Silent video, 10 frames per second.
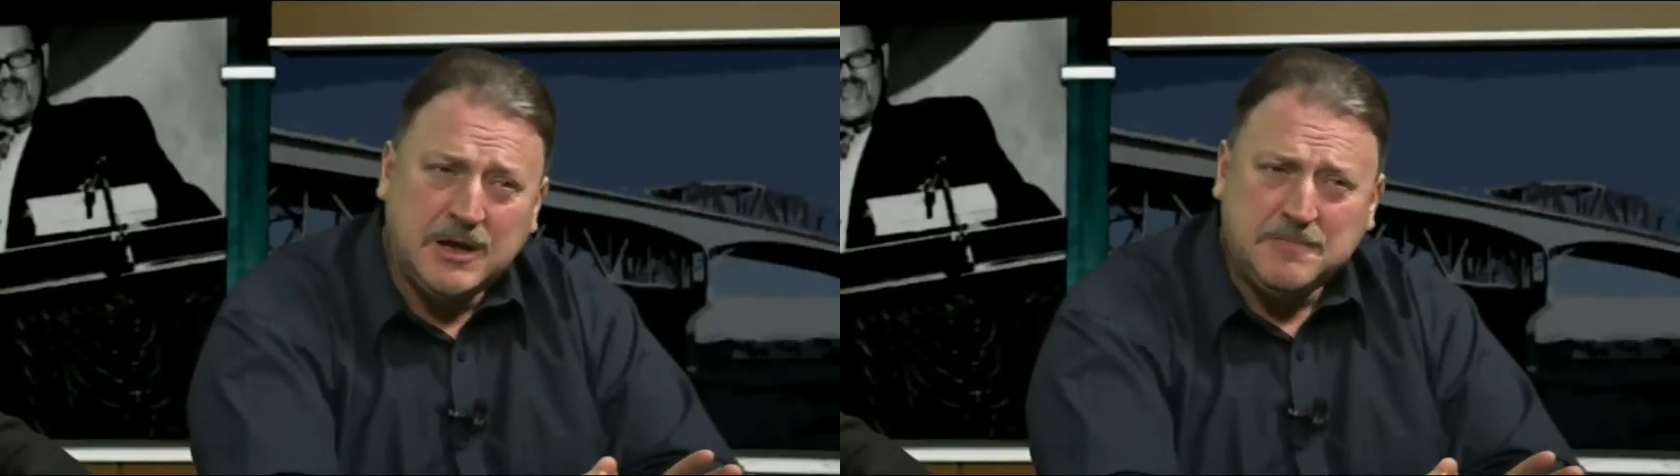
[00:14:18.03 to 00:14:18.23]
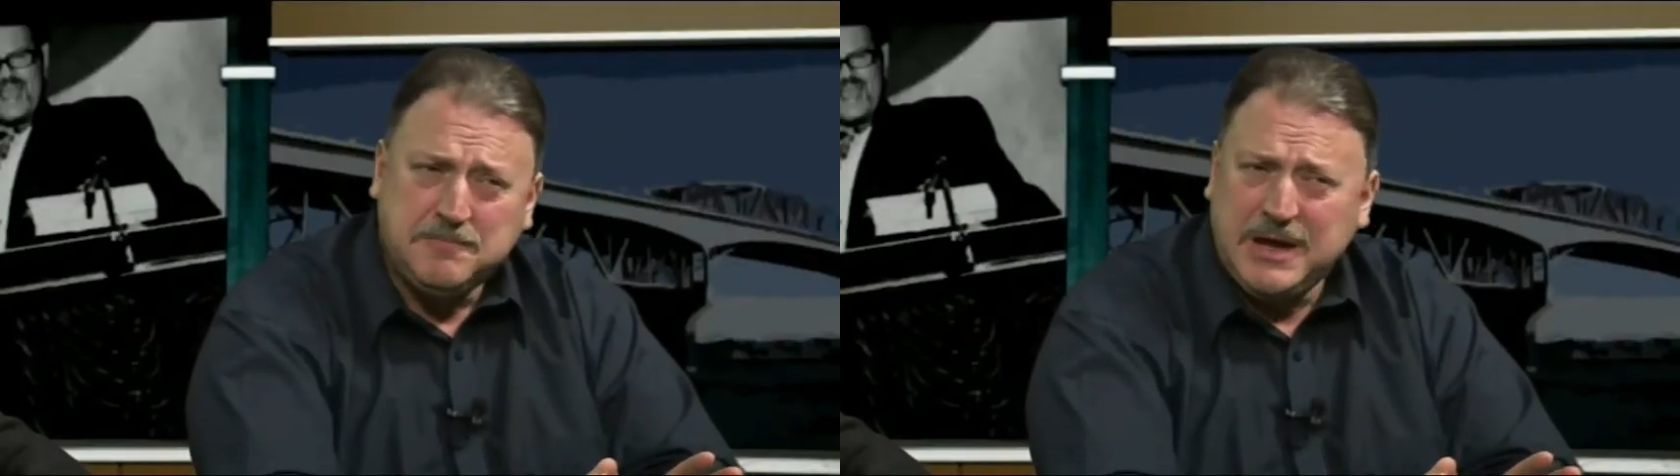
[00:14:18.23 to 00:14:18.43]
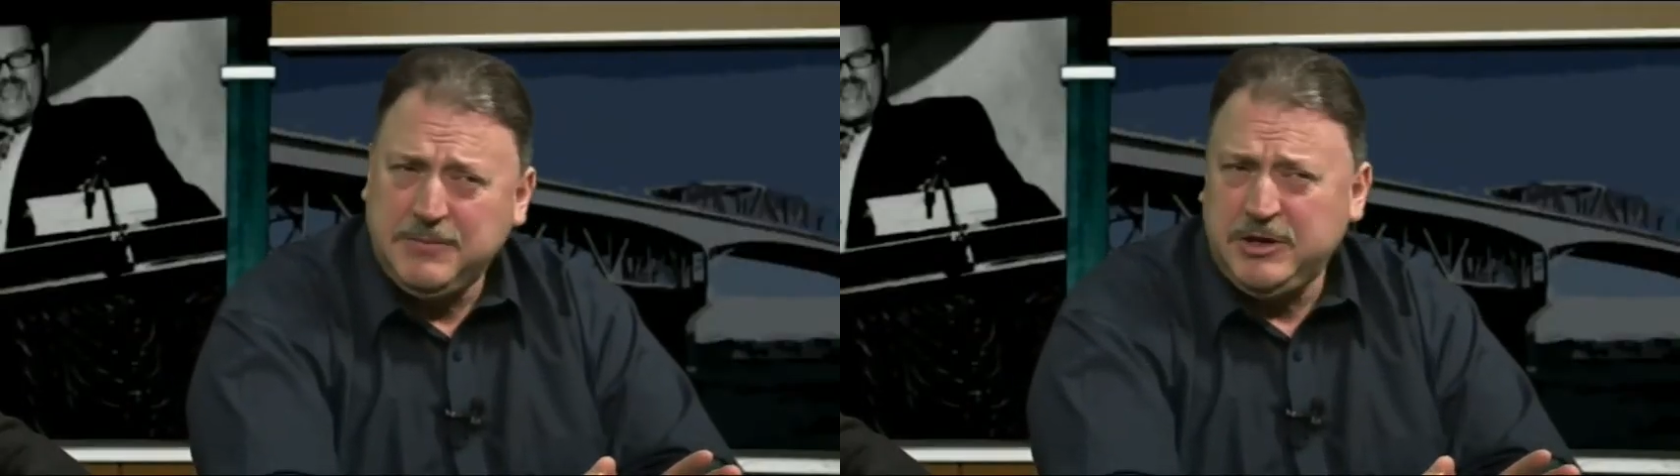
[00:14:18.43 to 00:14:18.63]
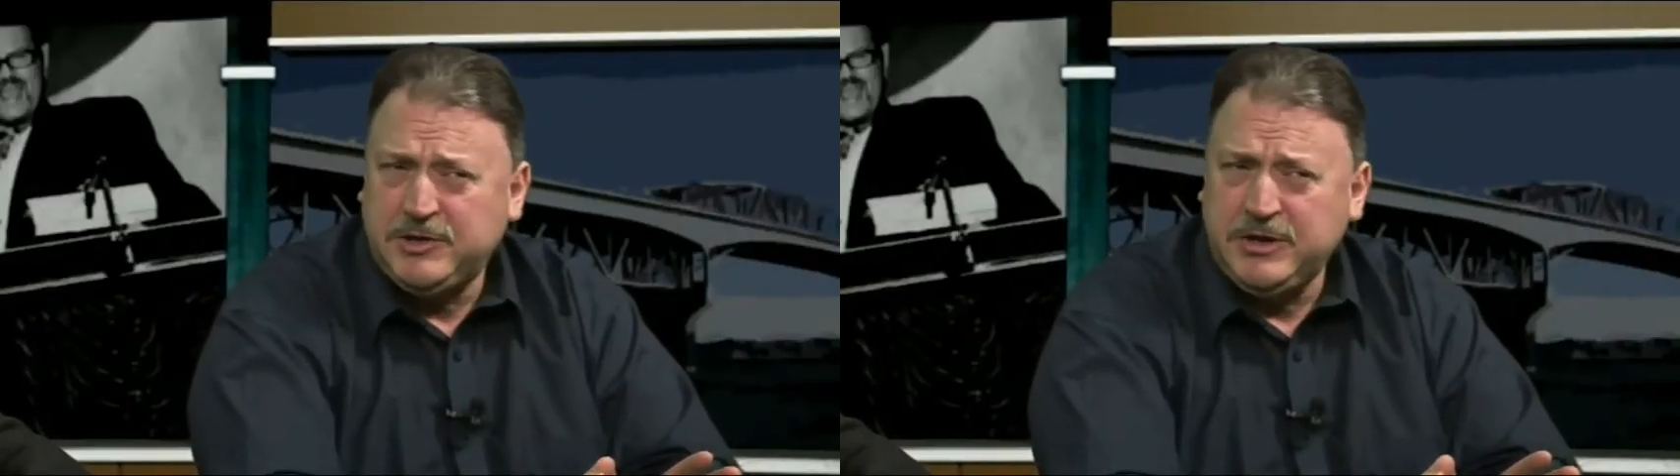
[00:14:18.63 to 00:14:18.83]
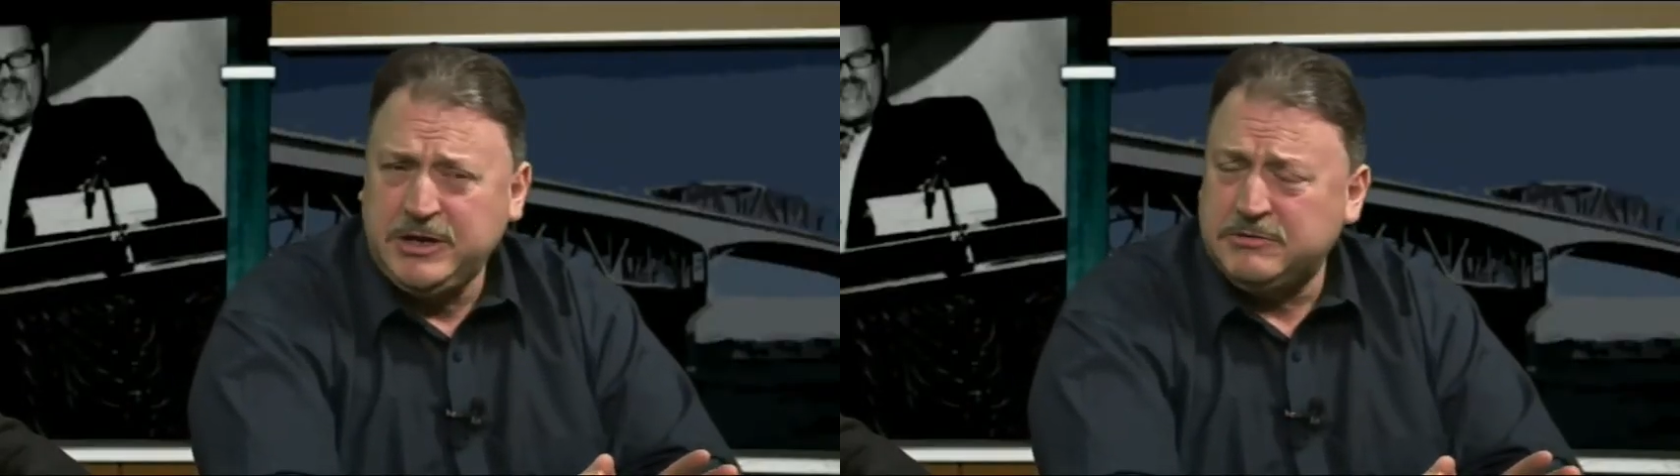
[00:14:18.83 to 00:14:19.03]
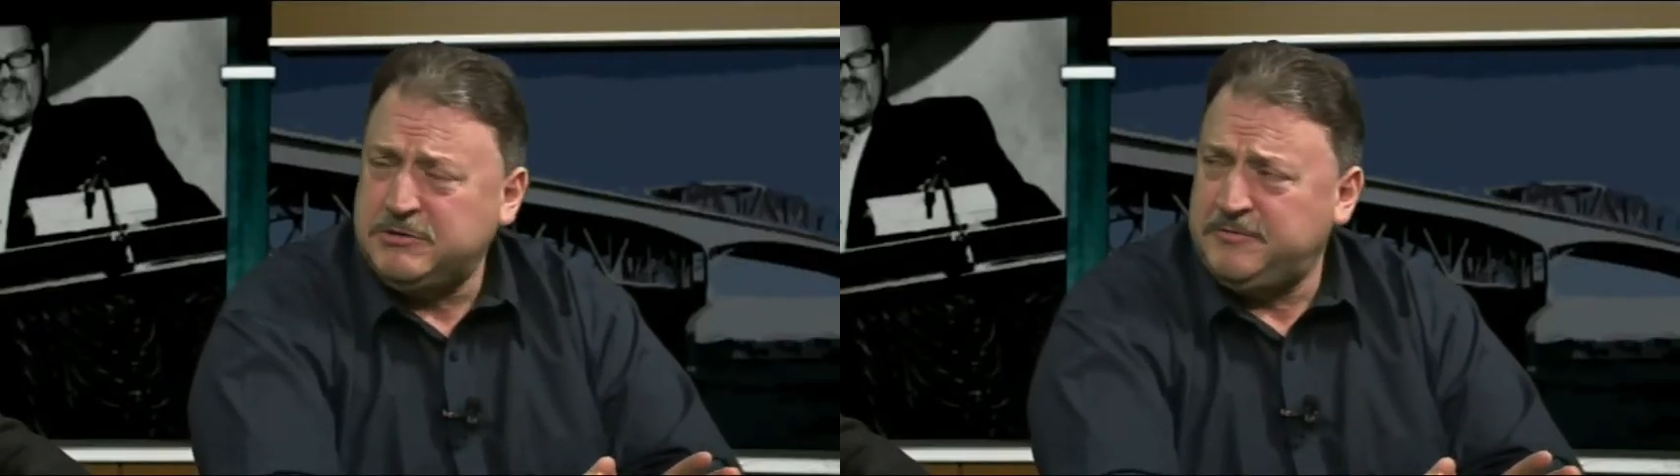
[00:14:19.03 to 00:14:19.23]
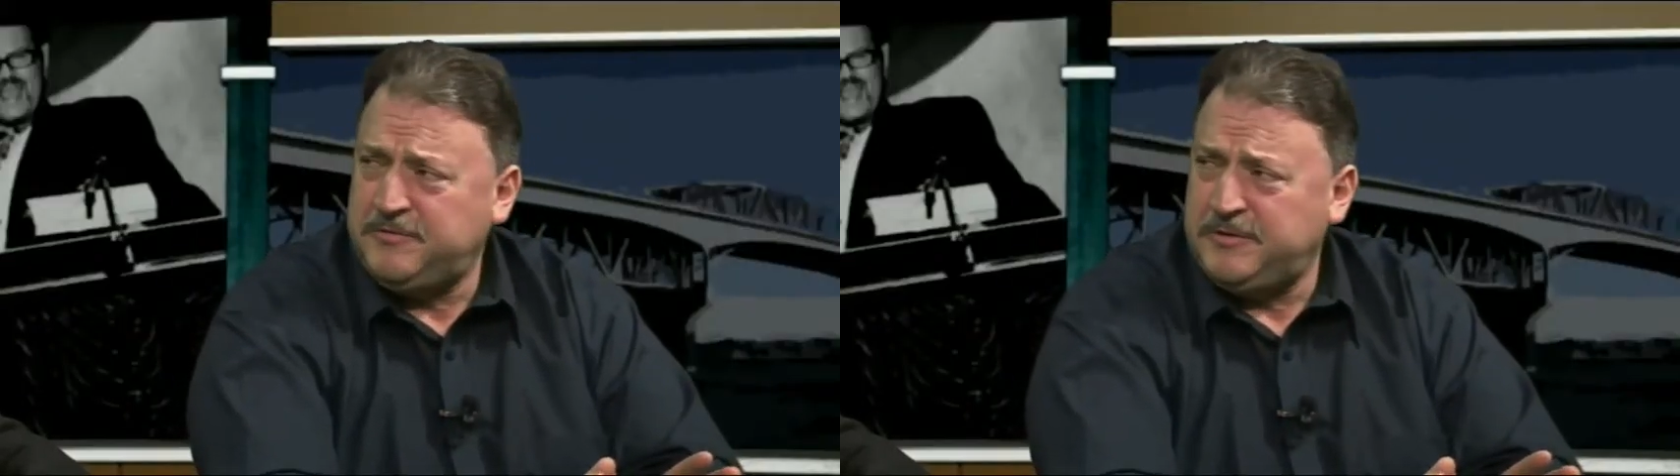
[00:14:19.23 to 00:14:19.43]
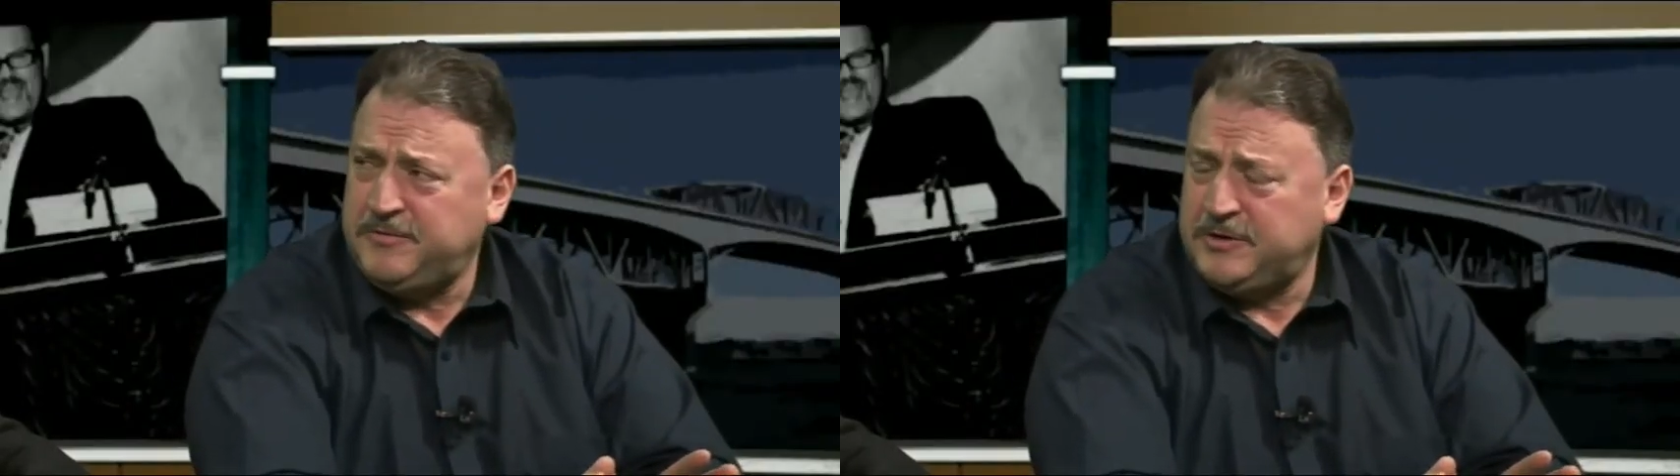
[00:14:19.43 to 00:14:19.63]
Maybe
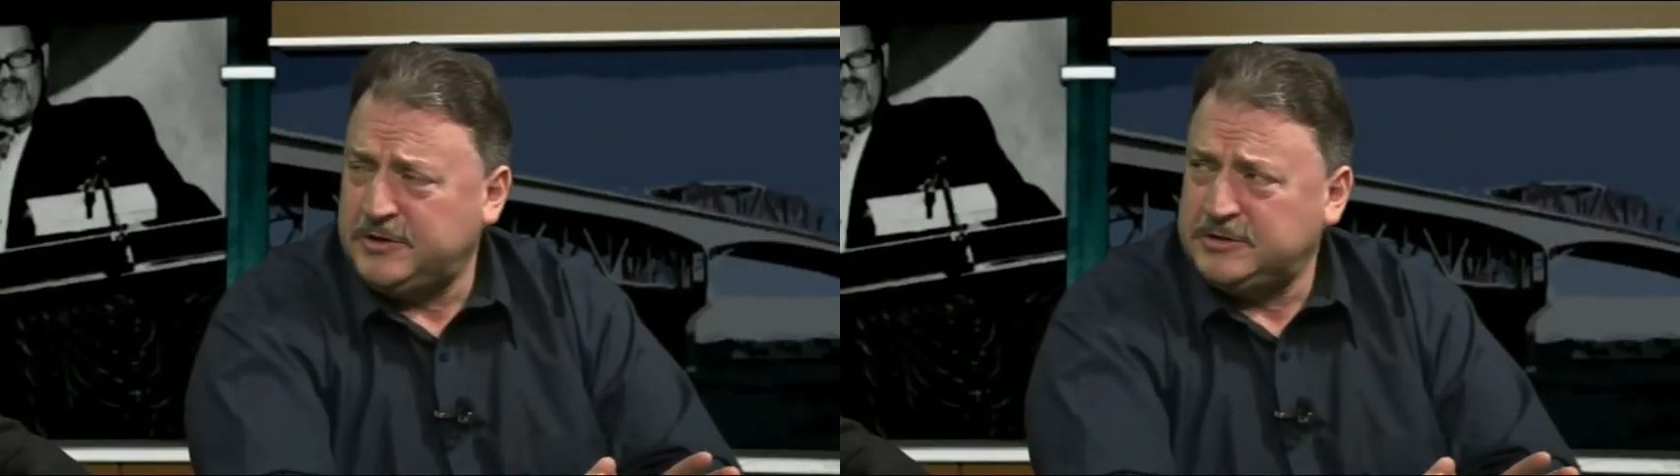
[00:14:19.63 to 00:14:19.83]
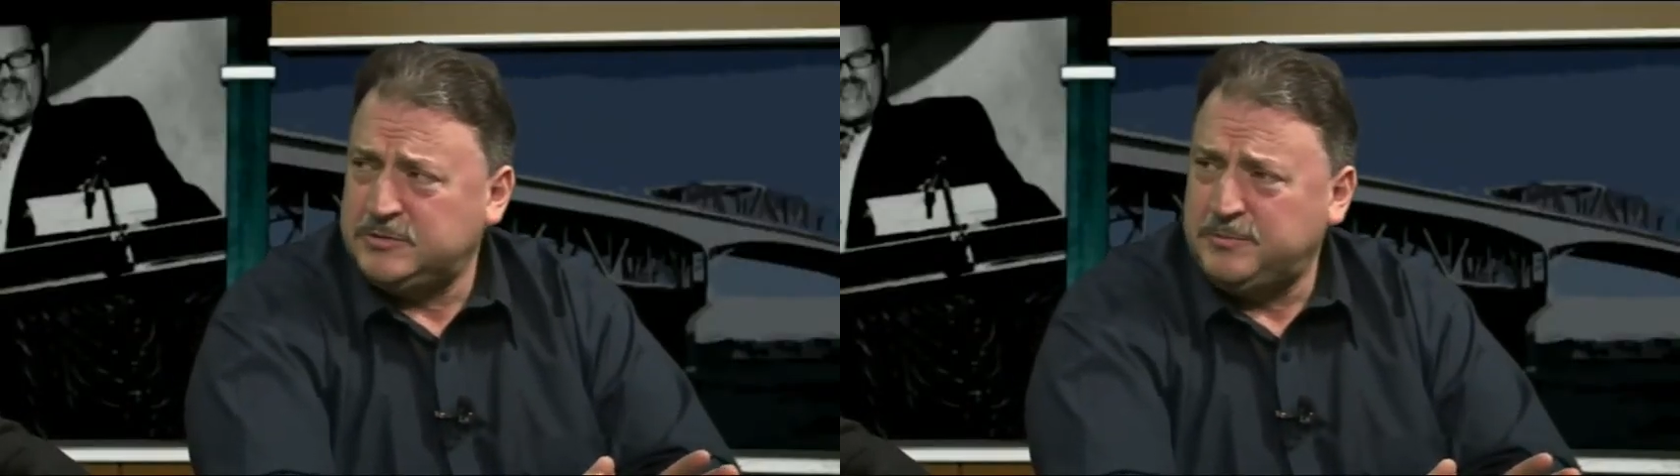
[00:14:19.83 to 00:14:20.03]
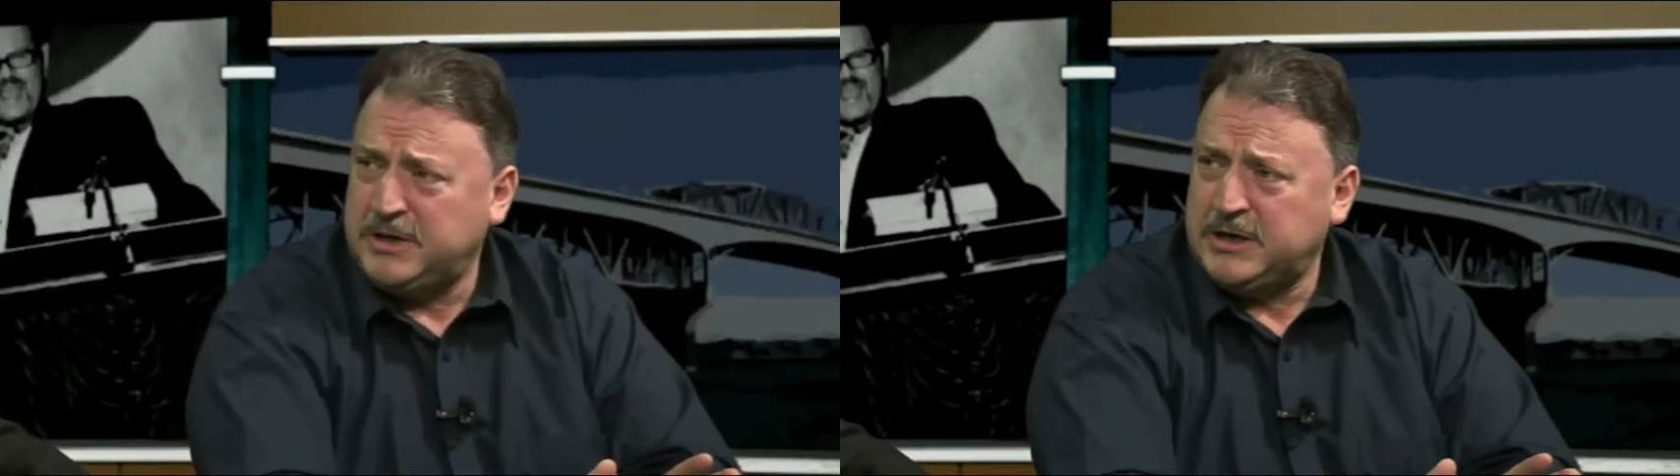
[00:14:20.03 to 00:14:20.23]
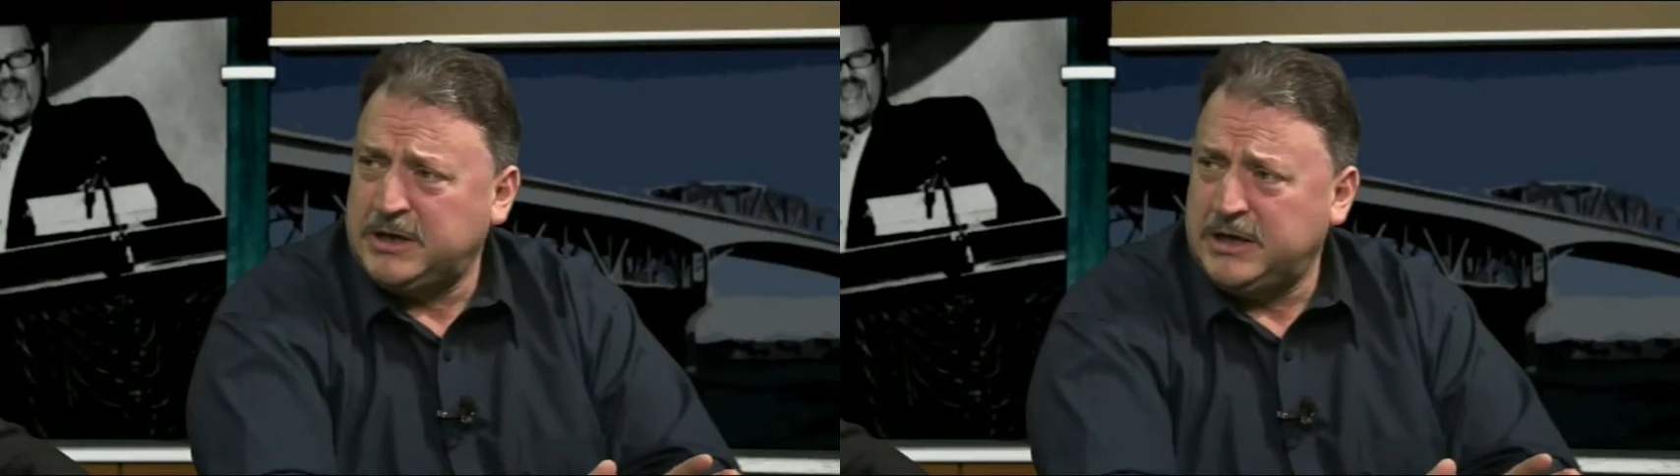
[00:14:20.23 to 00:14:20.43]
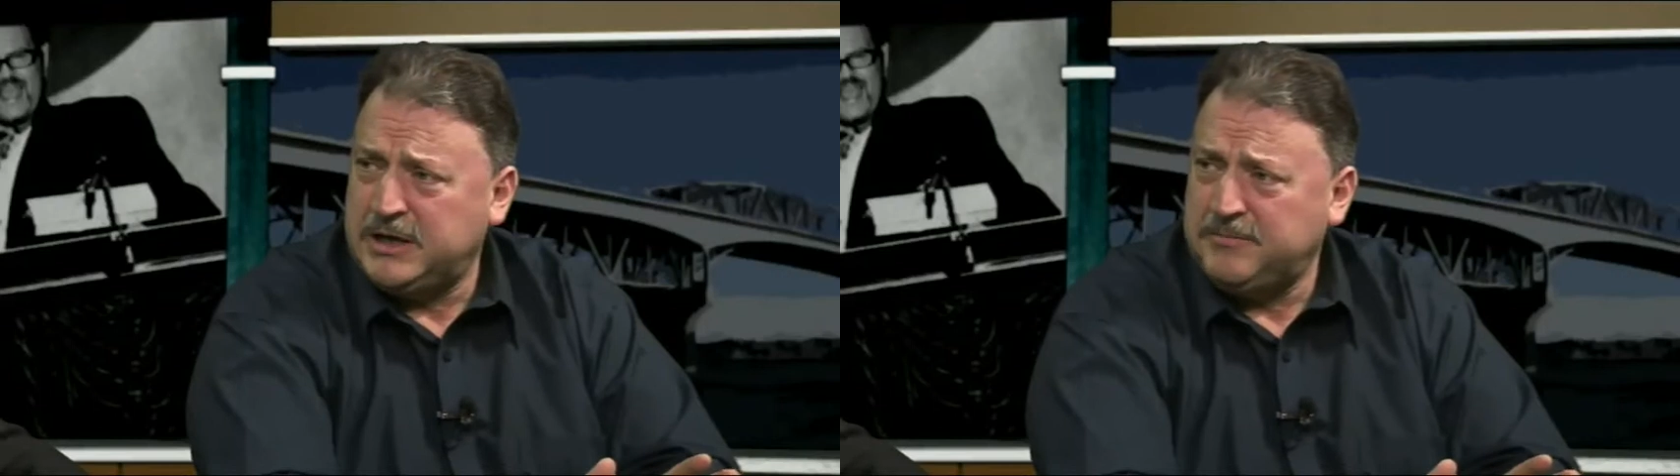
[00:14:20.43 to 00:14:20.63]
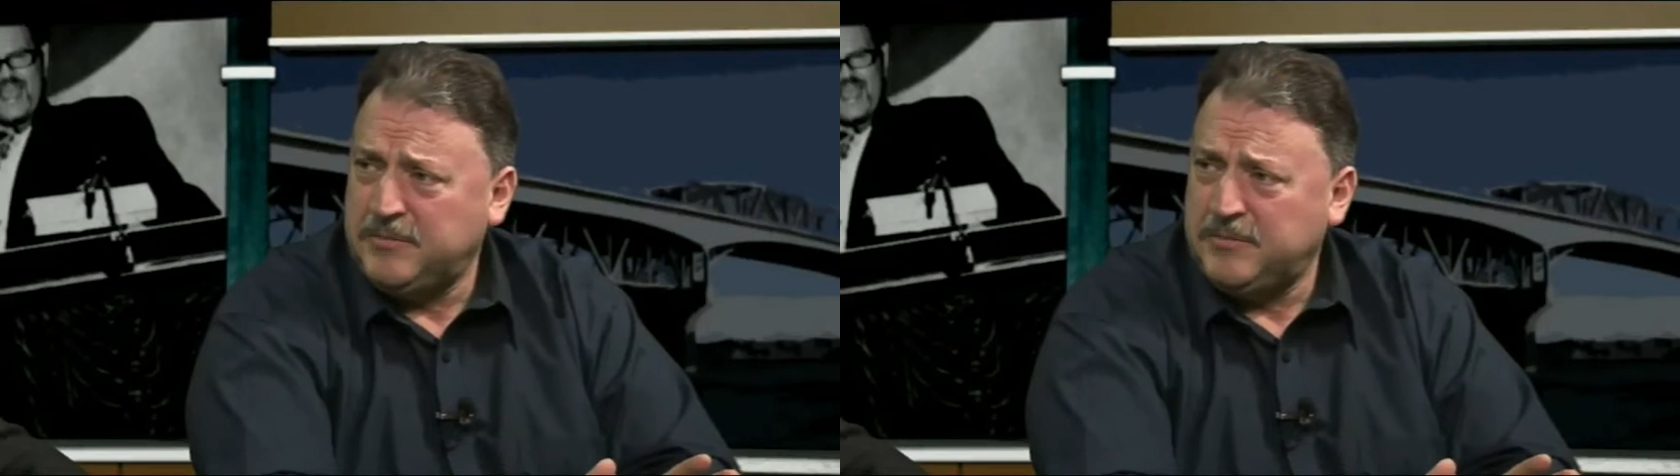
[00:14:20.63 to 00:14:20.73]
350 of those were Pākehā.